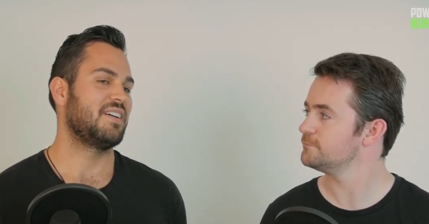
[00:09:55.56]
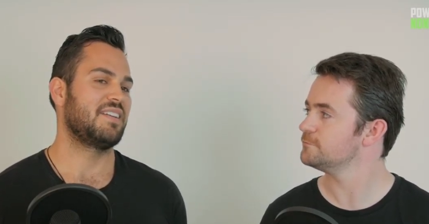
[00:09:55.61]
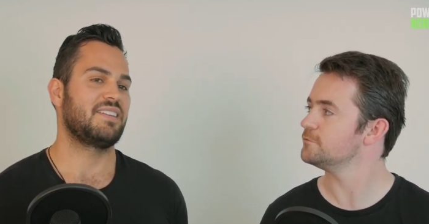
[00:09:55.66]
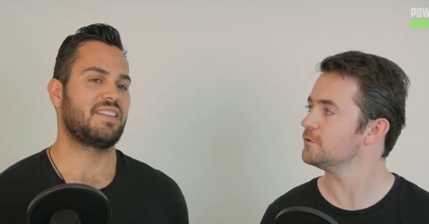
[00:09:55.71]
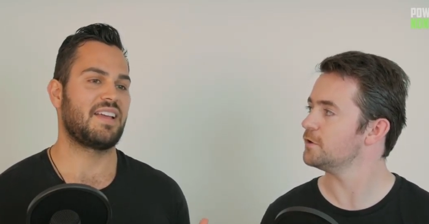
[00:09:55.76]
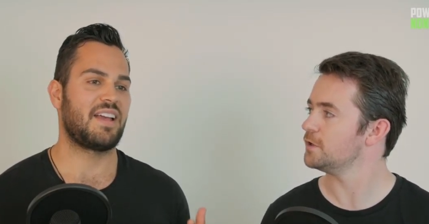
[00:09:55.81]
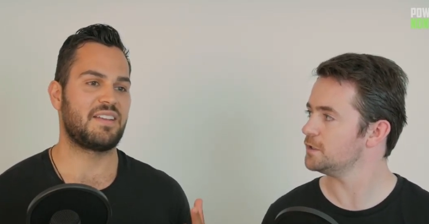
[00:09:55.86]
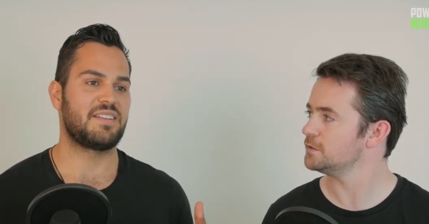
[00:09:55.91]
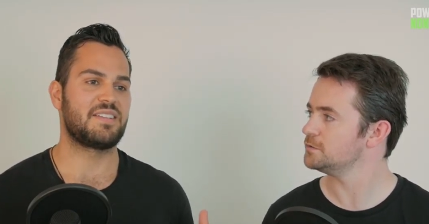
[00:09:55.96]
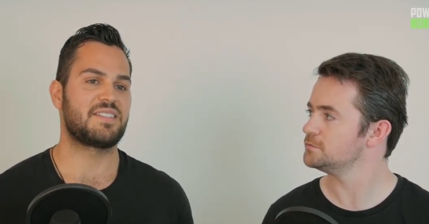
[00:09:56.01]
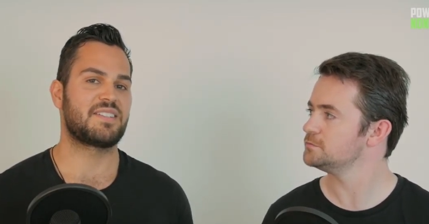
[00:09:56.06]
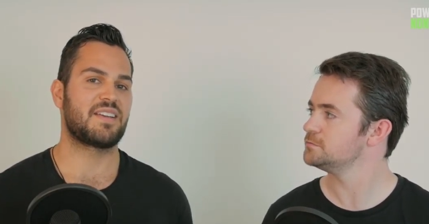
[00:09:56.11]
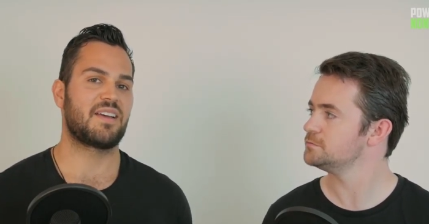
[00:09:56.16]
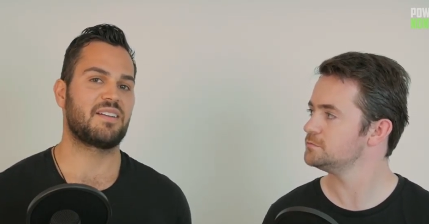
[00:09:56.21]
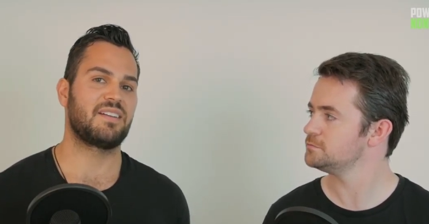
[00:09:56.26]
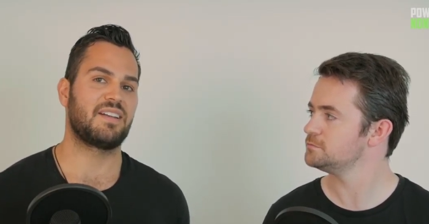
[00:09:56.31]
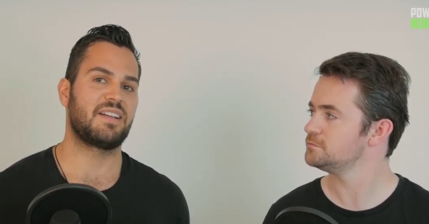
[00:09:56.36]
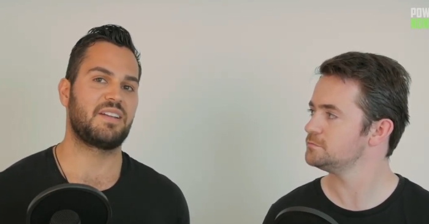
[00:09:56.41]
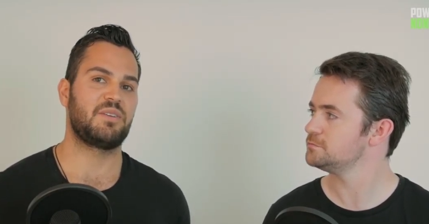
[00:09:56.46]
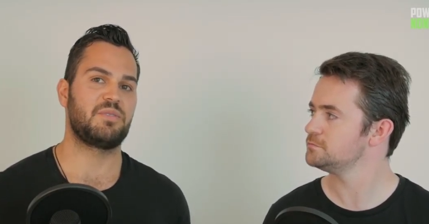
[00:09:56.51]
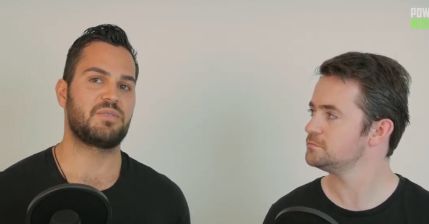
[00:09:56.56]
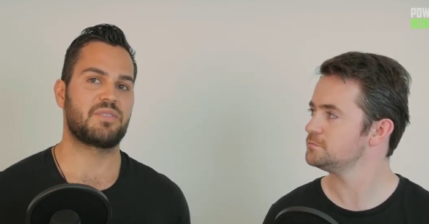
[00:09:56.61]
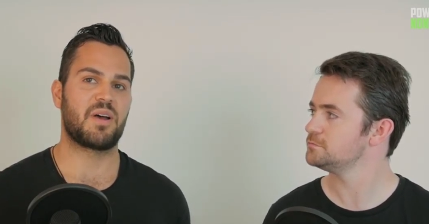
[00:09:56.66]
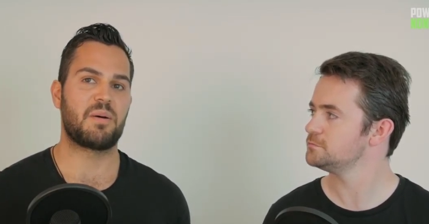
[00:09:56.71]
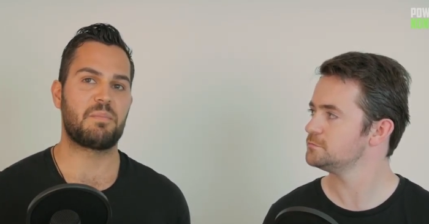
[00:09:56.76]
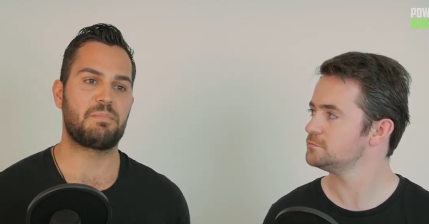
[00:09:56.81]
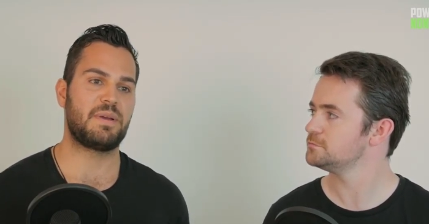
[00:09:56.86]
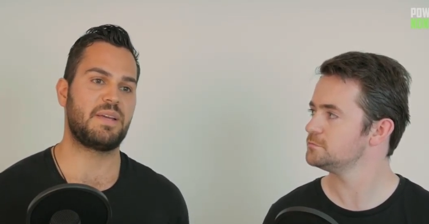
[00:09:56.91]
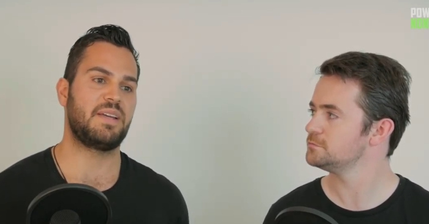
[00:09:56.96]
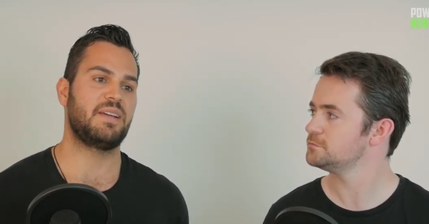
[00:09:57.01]
Speaker 1: right. then suddenly you start
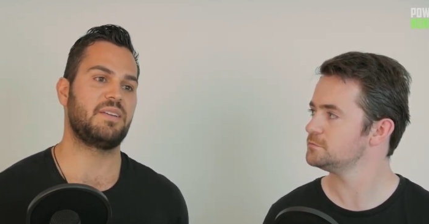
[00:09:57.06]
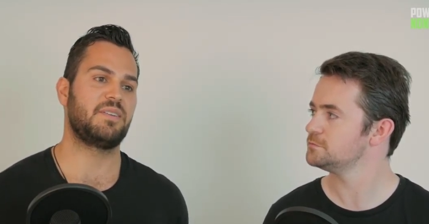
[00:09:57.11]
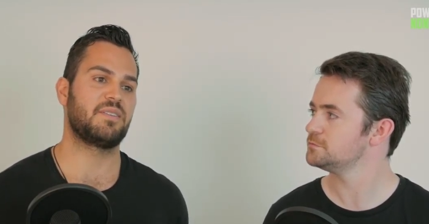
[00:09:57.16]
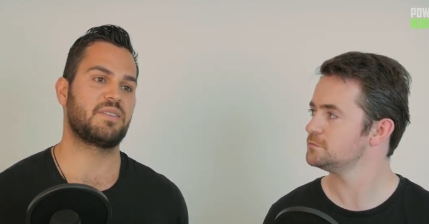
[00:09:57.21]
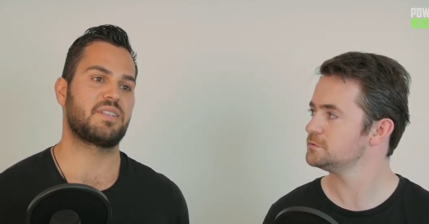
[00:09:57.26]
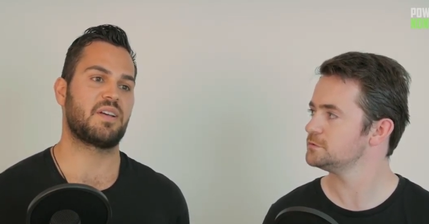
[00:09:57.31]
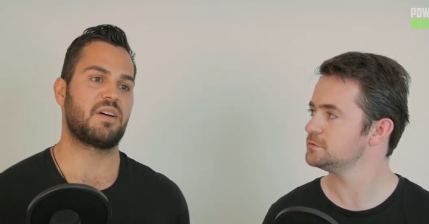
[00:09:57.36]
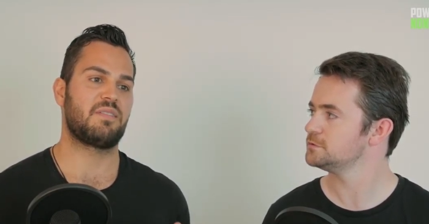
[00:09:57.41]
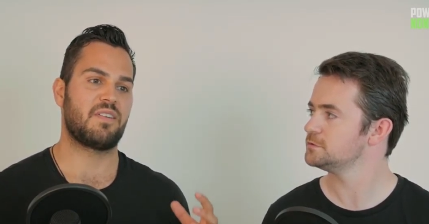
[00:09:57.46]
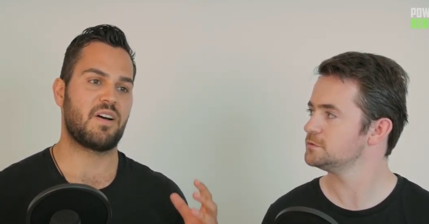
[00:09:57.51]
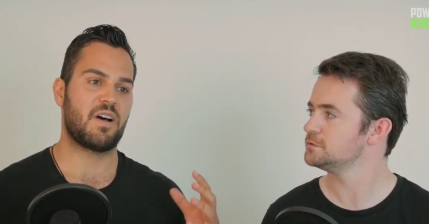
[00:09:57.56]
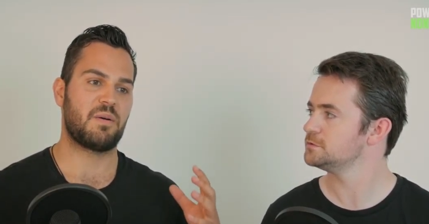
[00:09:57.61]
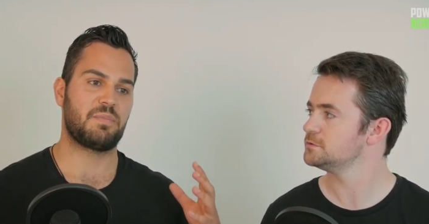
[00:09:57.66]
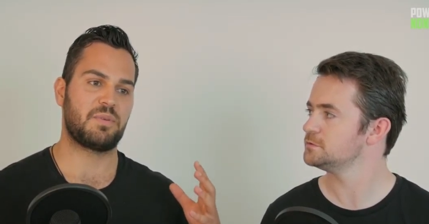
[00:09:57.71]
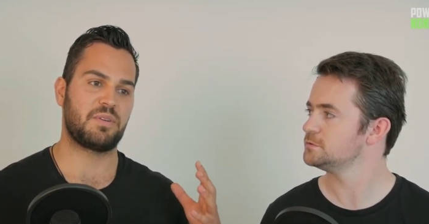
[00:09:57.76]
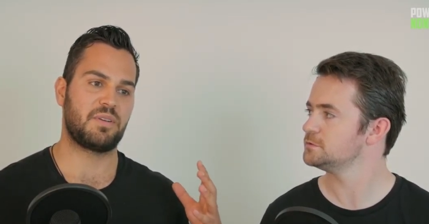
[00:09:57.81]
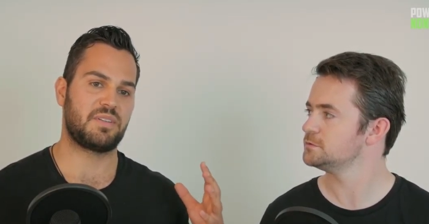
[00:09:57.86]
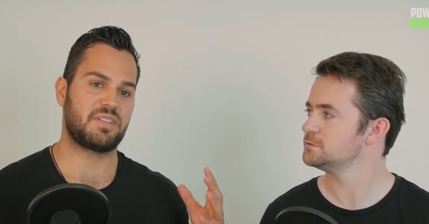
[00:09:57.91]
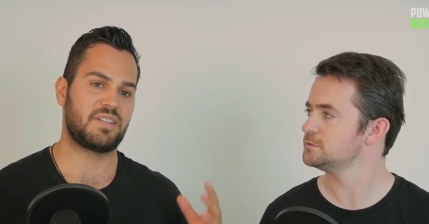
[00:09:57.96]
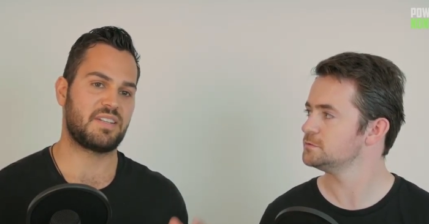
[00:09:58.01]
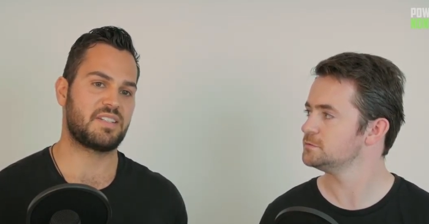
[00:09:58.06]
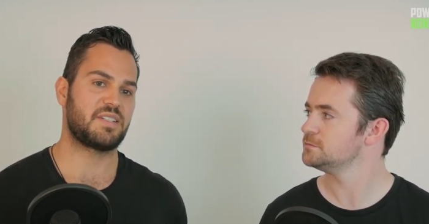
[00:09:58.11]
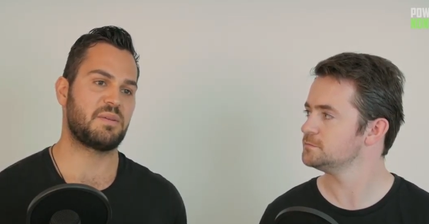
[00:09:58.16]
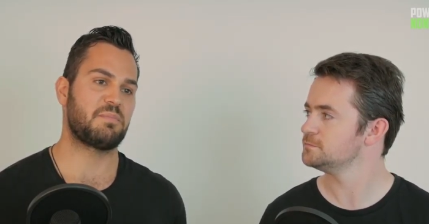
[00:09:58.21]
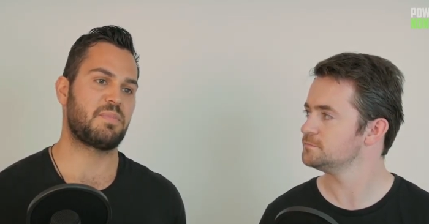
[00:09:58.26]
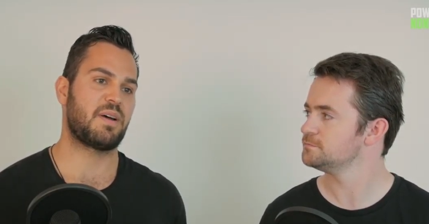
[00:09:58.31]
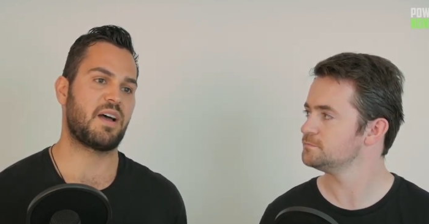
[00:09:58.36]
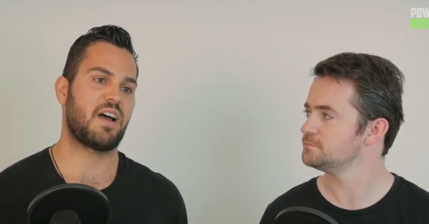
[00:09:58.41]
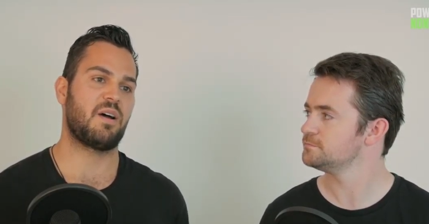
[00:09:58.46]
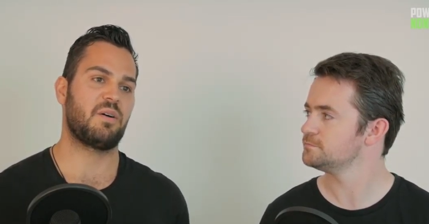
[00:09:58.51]
beating yourself up, or you
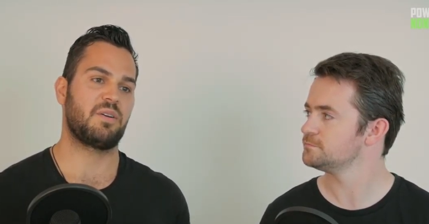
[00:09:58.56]
disempower,